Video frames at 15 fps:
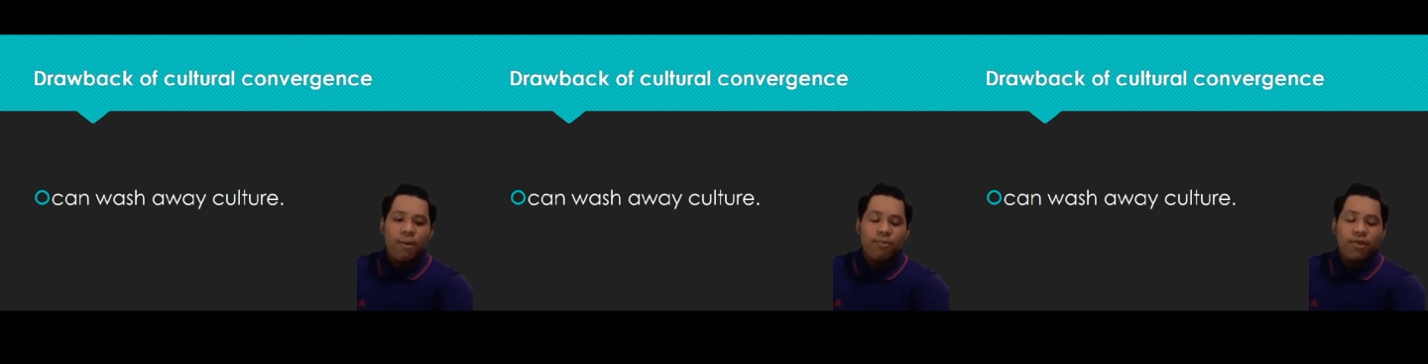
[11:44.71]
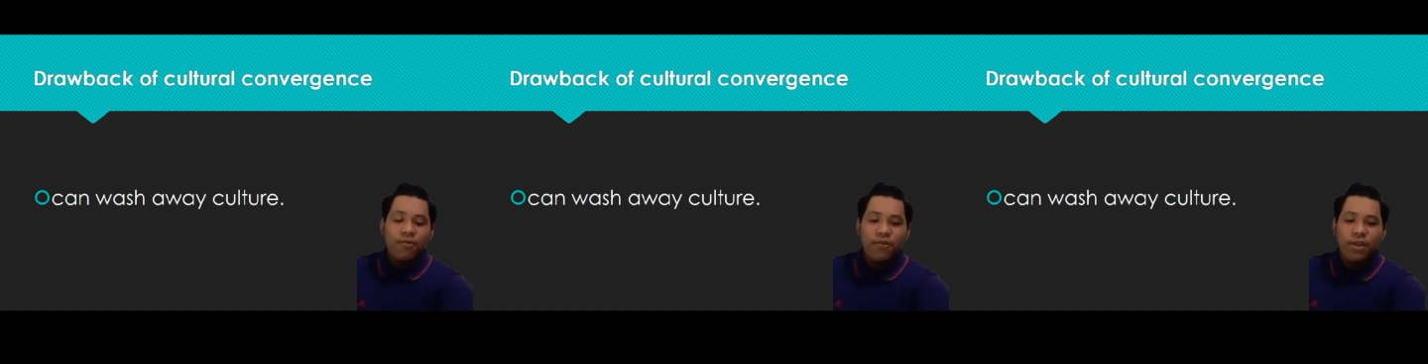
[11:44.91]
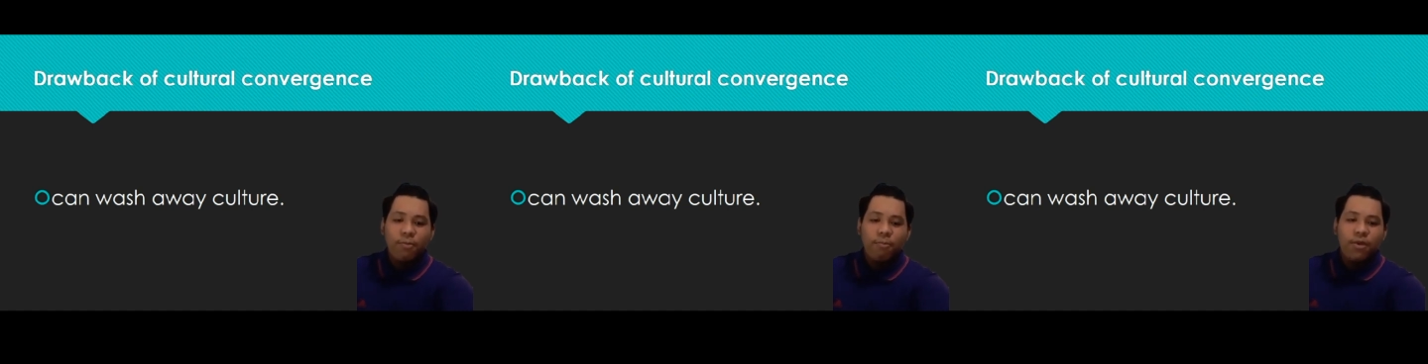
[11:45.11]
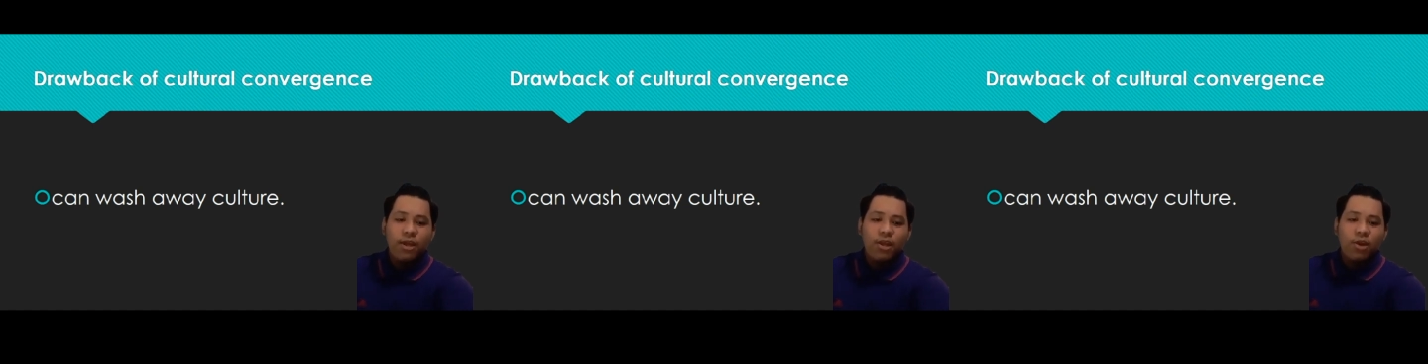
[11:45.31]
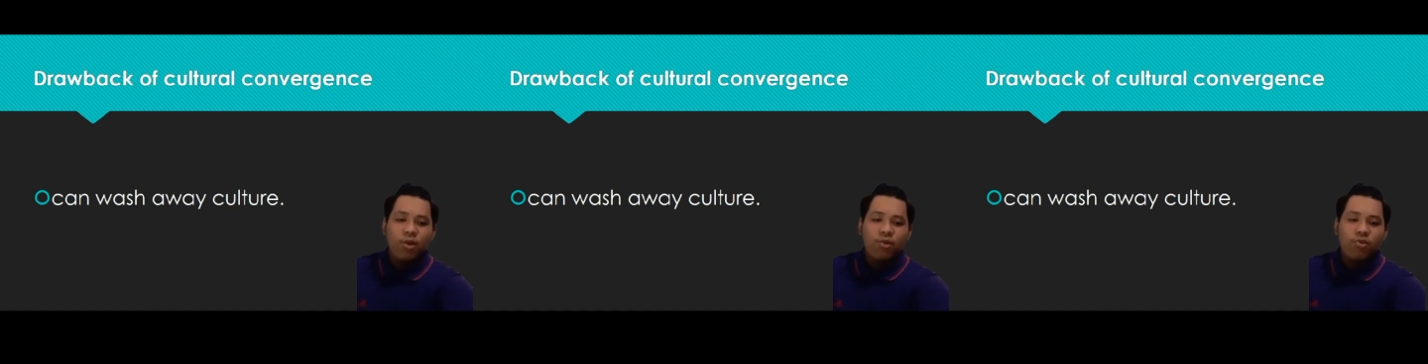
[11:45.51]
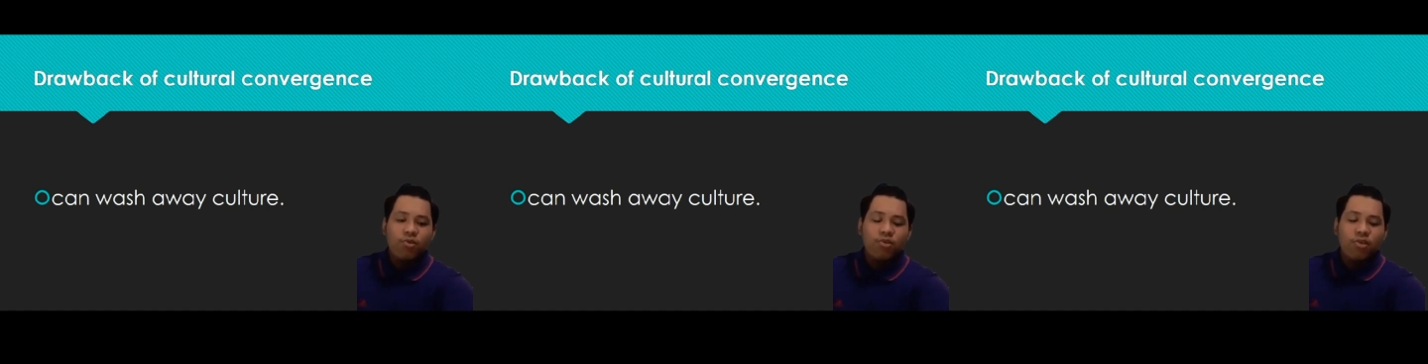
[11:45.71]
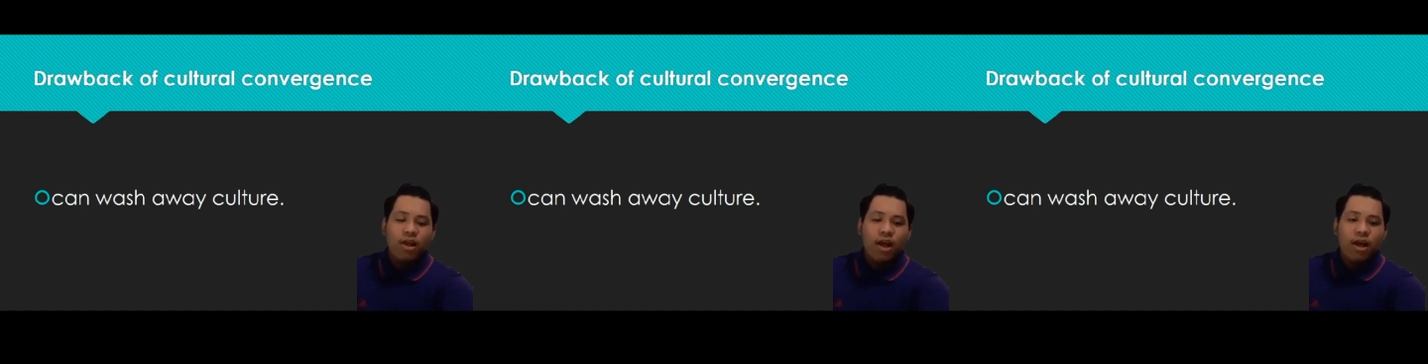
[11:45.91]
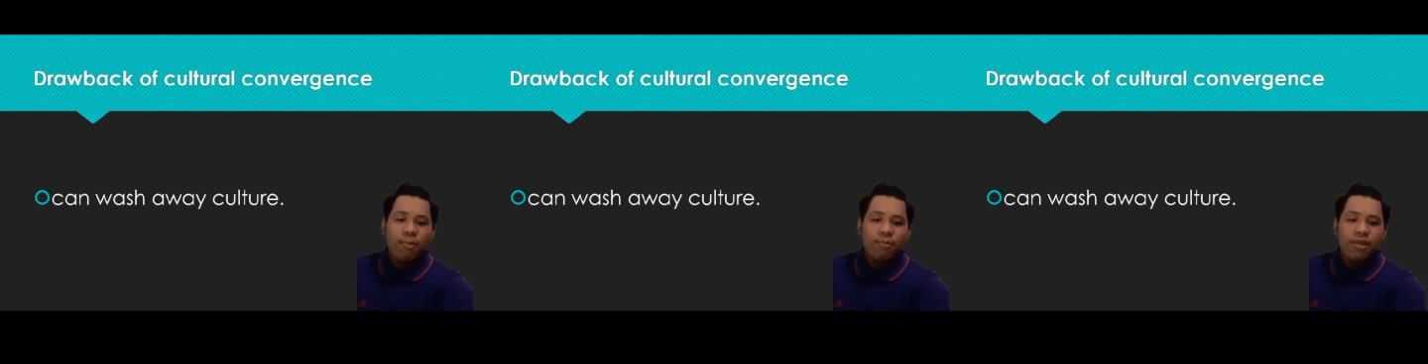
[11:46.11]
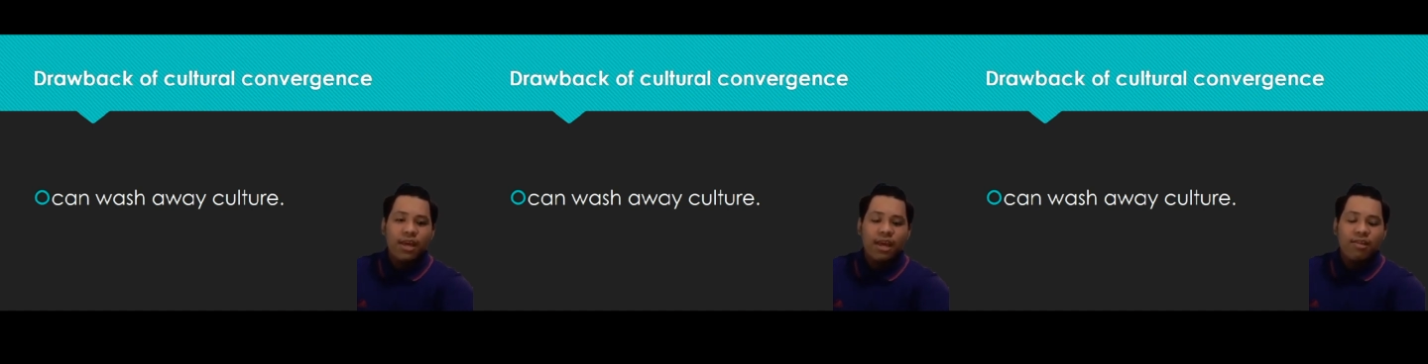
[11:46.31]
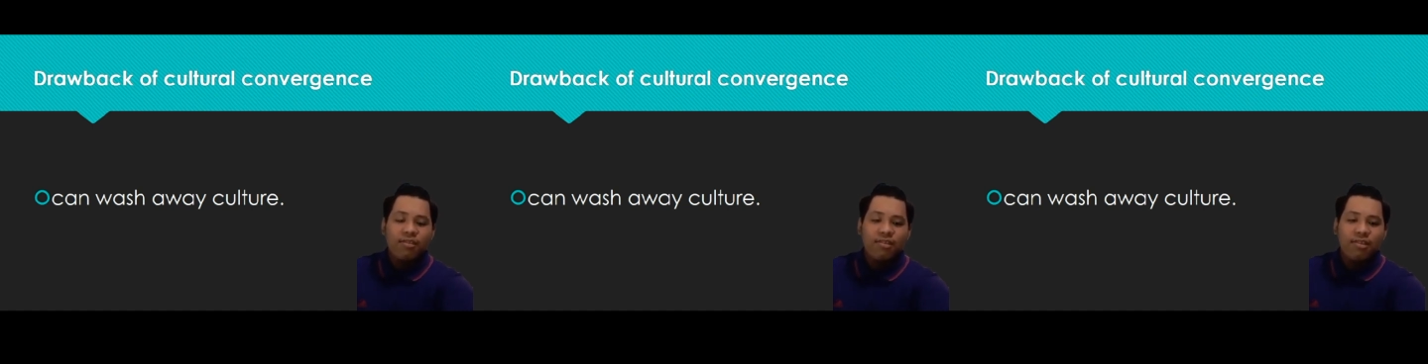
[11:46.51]
the Filipinos
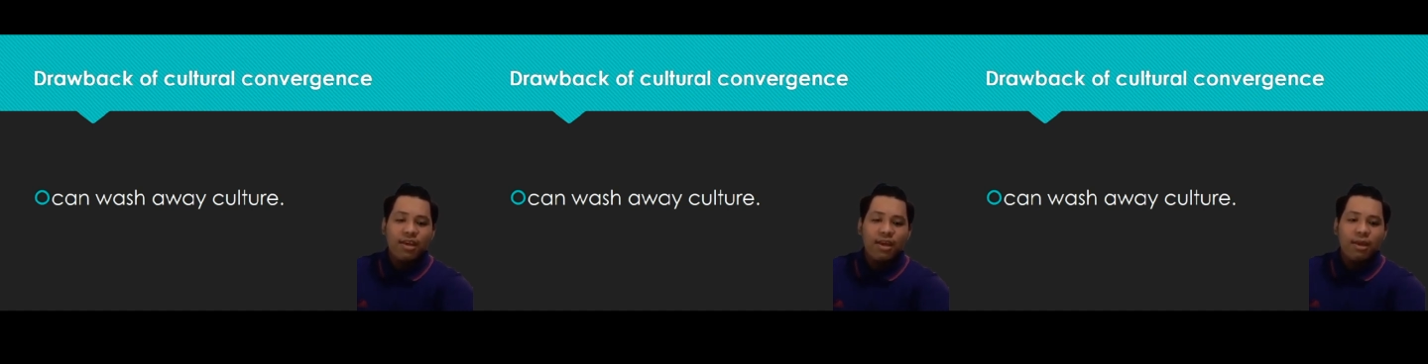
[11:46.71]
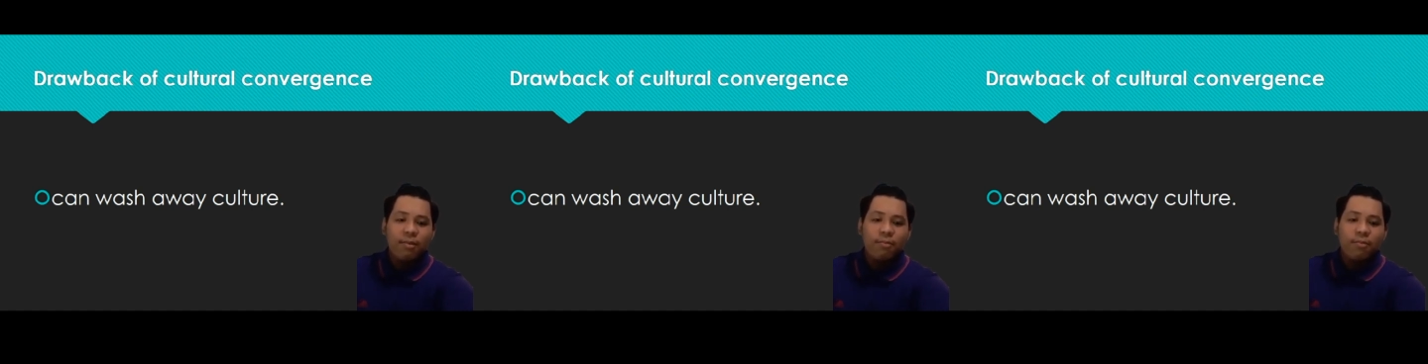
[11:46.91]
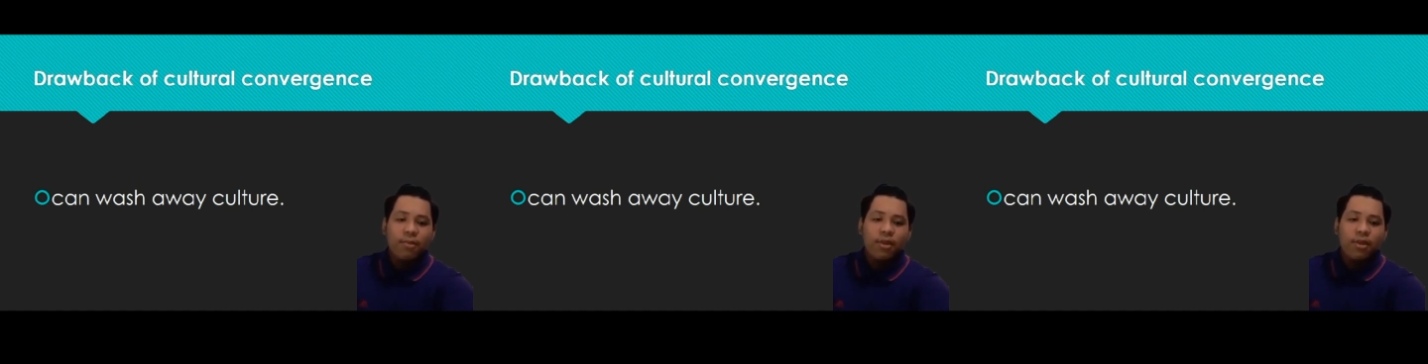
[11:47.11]
can see